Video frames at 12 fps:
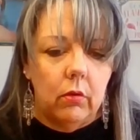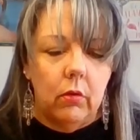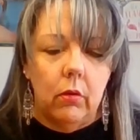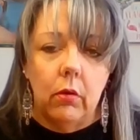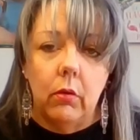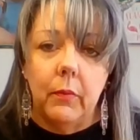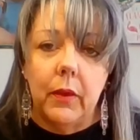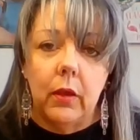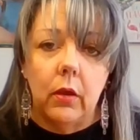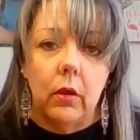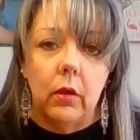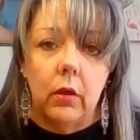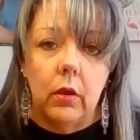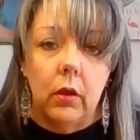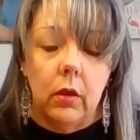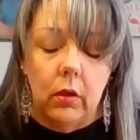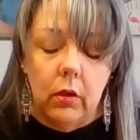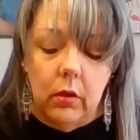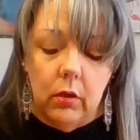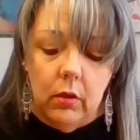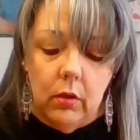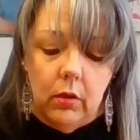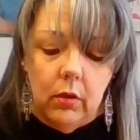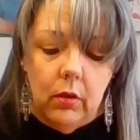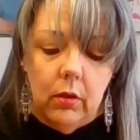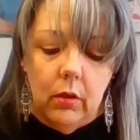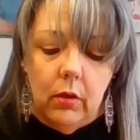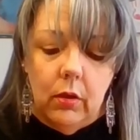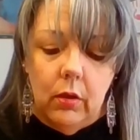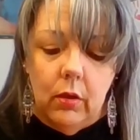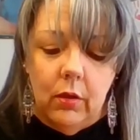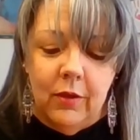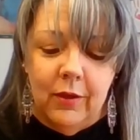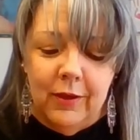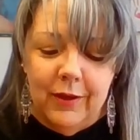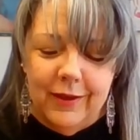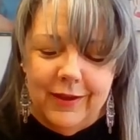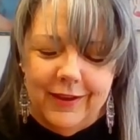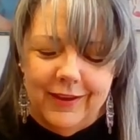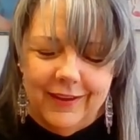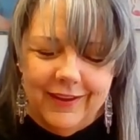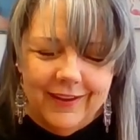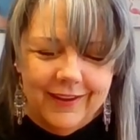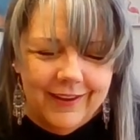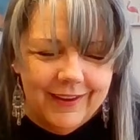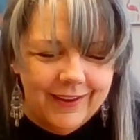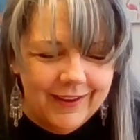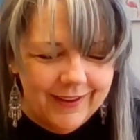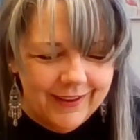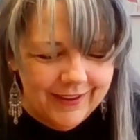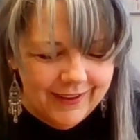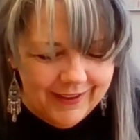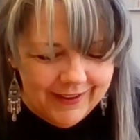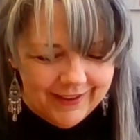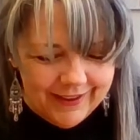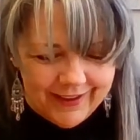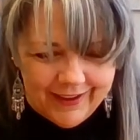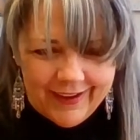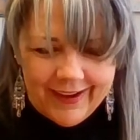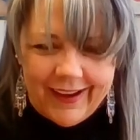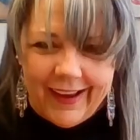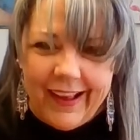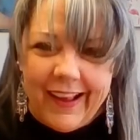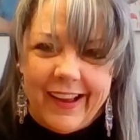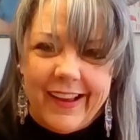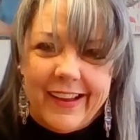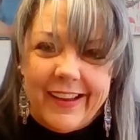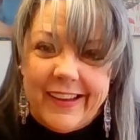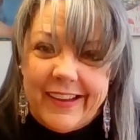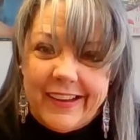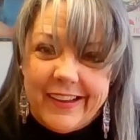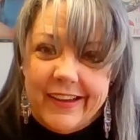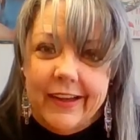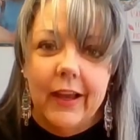Nobody speaks.